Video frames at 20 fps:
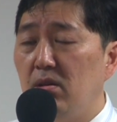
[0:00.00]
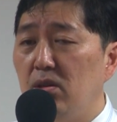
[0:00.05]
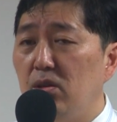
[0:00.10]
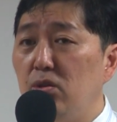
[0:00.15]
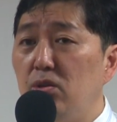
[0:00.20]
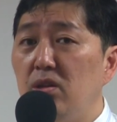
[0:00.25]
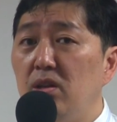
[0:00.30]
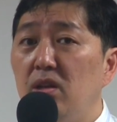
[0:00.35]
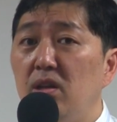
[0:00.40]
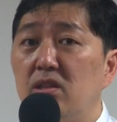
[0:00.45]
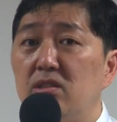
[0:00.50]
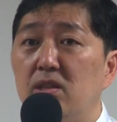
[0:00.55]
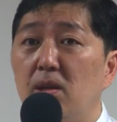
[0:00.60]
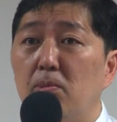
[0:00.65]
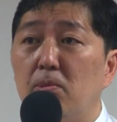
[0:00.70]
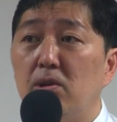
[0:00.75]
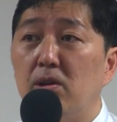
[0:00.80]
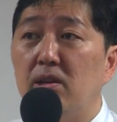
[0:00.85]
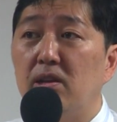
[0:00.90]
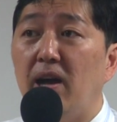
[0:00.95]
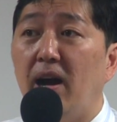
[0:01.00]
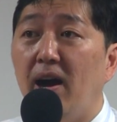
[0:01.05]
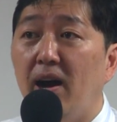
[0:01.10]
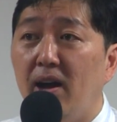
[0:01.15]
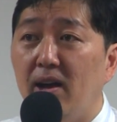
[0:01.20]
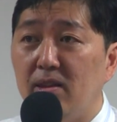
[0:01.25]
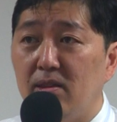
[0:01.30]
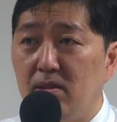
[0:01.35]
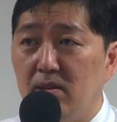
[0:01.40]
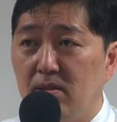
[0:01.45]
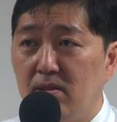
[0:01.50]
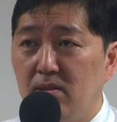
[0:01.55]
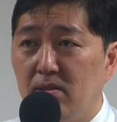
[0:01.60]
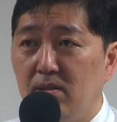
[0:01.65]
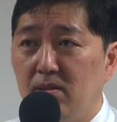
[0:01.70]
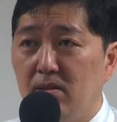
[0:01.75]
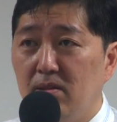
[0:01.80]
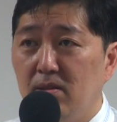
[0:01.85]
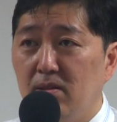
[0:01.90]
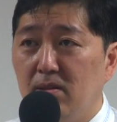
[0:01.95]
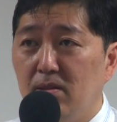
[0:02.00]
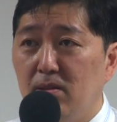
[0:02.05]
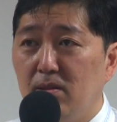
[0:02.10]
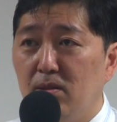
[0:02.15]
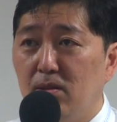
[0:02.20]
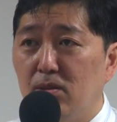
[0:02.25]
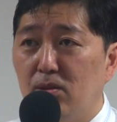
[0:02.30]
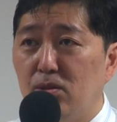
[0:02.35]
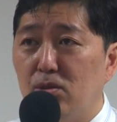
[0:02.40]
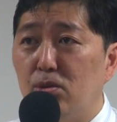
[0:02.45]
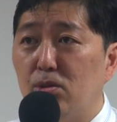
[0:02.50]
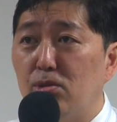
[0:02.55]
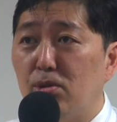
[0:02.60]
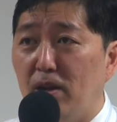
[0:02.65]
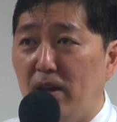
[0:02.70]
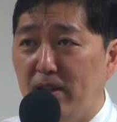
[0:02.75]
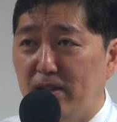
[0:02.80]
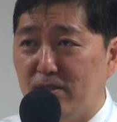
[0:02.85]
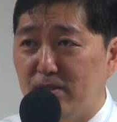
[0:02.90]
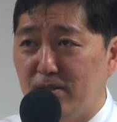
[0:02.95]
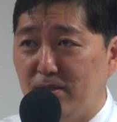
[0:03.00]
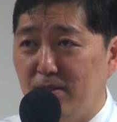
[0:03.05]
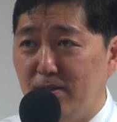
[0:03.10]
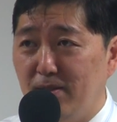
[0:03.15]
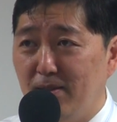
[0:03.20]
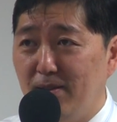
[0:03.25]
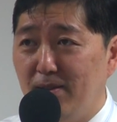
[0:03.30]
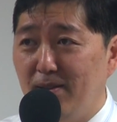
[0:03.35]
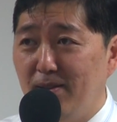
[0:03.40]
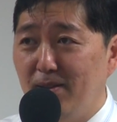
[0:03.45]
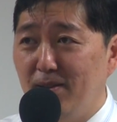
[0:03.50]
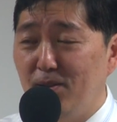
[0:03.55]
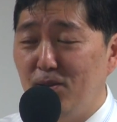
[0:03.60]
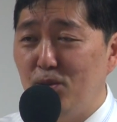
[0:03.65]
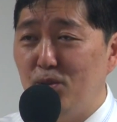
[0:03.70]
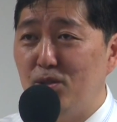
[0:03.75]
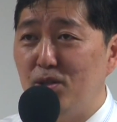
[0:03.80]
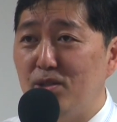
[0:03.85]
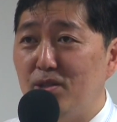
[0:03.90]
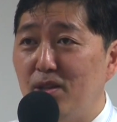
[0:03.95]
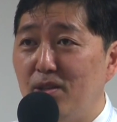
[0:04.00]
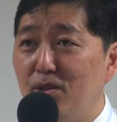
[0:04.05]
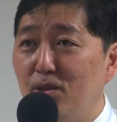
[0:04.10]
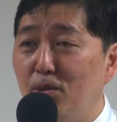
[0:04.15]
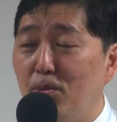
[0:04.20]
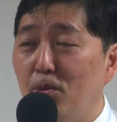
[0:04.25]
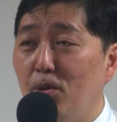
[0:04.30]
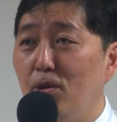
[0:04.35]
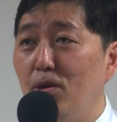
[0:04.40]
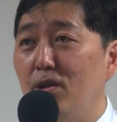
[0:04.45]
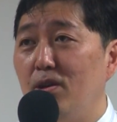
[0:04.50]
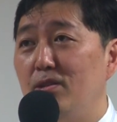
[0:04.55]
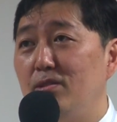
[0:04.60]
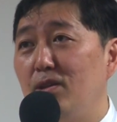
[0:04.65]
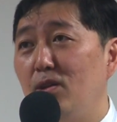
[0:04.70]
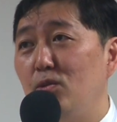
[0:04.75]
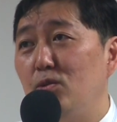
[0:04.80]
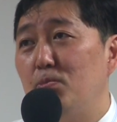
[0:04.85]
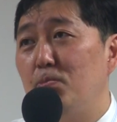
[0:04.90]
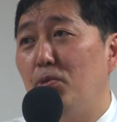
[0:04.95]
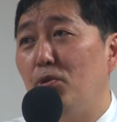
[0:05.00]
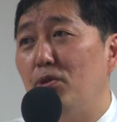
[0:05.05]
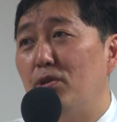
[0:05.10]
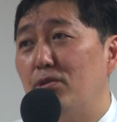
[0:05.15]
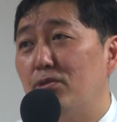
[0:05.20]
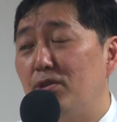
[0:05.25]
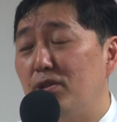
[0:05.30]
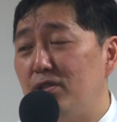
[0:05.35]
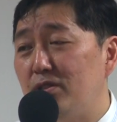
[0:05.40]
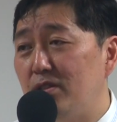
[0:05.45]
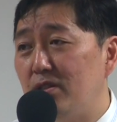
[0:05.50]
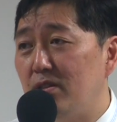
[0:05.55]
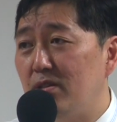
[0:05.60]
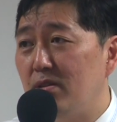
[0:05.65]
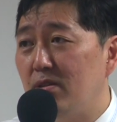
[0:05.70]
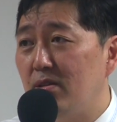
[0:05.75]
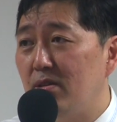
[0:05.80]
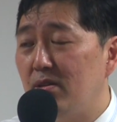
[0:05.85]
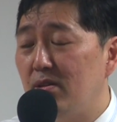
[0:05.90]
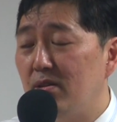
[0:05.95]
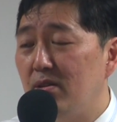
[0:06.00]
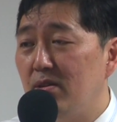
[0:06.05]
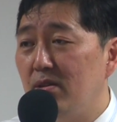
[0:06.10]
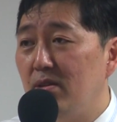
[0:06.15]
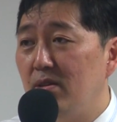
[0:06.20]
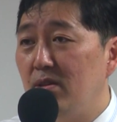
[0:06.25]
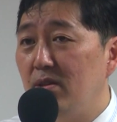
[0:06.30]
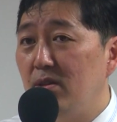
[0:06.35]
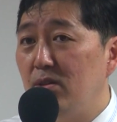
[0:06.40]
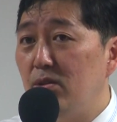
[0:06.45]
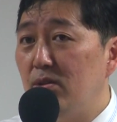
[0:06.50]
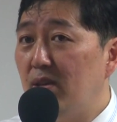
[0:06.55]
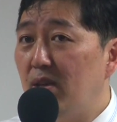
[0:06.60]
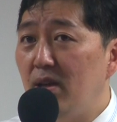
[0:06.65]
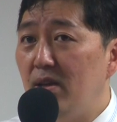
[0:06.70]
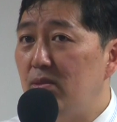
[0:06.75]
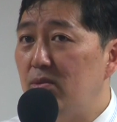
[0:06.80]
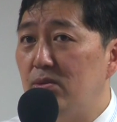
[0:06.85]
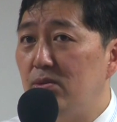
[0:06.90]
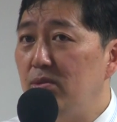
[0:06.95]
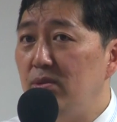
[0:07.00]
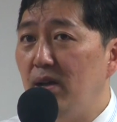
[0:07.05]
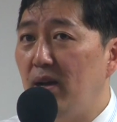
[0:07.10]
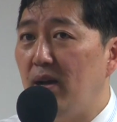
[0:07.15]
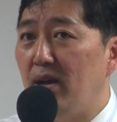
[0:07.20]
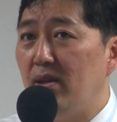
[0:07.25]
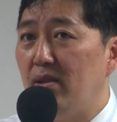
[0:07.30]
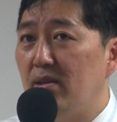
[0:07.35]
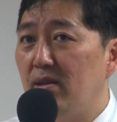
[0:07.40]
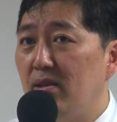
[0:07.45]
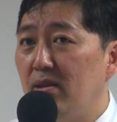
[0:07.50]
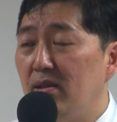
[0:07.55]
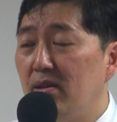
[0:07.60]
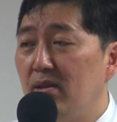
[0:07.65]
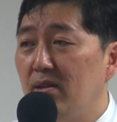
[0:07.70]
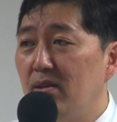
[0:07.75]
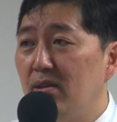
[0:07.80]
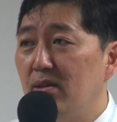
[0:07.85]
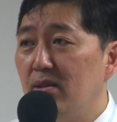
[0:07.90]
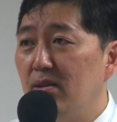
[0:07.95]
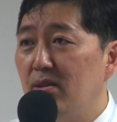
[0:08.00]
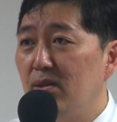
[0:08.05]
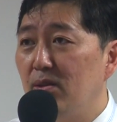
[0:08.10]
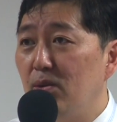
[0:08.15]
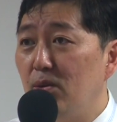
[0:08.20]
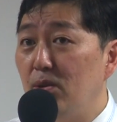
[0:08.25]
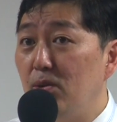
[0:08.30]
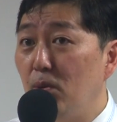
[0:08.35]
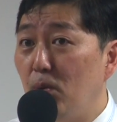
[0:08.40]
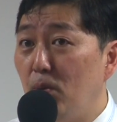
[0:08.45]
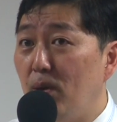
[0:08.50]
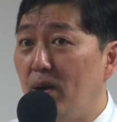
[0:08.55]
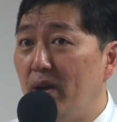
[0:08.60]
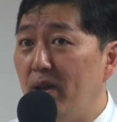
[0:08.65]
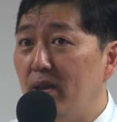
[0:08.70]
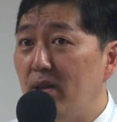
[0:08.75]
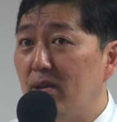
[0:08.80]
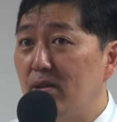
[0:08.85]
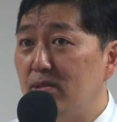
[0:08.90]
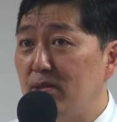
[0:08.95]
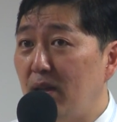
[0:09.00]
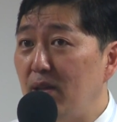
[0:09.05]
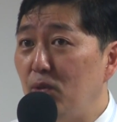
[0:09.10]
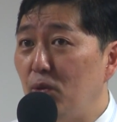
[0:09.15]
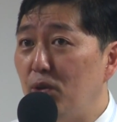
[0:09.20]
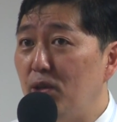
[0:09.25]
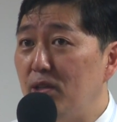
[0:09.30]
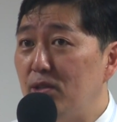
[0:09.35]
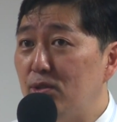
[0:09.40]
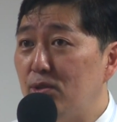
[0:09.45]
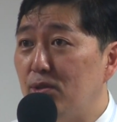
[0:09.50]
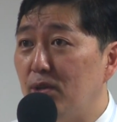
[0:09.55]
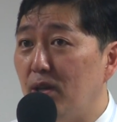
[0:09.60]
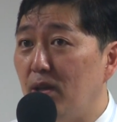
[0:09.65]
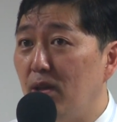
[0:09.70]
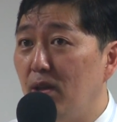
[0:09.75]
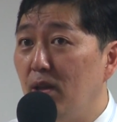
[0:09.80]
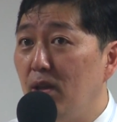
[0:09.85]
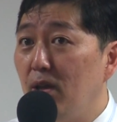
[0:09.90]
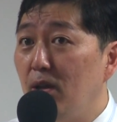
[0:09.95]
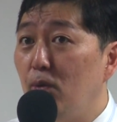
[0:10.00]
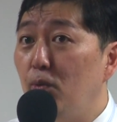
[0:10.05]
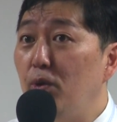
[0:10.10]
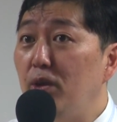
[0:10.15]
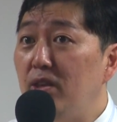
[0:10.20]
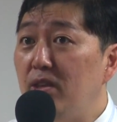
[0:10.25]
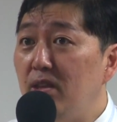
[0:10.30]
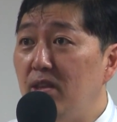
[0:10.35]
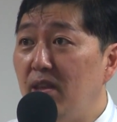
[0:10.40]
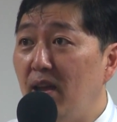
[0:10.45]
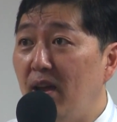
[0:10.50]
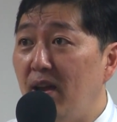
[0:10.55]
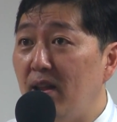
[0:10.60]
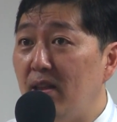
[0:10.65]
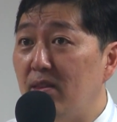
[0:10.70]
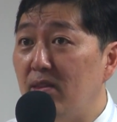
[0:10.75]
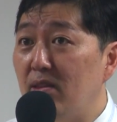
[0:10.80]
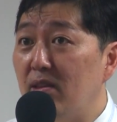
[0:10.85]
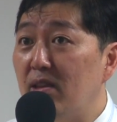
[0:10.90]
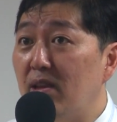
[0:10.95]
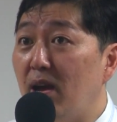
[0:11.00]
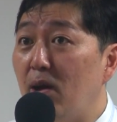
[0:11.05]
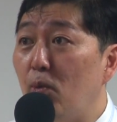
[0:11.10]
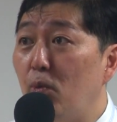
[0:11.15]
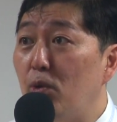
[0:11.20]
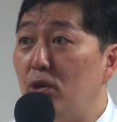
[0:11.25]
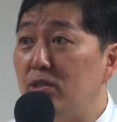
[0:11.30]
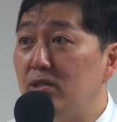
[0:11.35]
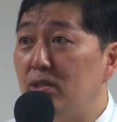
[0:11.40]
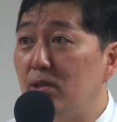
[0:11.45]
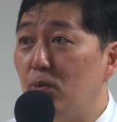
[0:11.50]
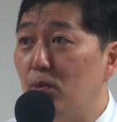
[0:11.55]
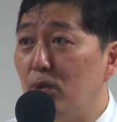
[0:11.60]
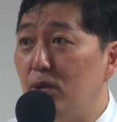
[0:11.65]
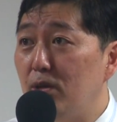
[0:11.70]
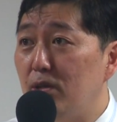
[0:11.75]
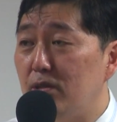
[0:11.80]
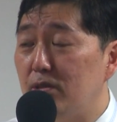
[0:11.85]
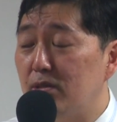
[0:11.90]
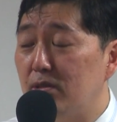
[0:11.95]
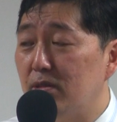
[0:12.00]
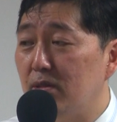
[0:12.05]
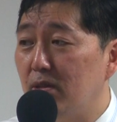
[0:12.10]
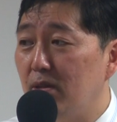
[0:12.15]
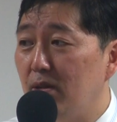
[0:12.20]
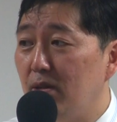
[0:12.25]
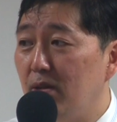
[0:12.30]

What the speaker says: You didn't accept God through Christ. You just said, because I was born Christian. You can't do that. You know why? Because I know history. We did that and got worse and worse.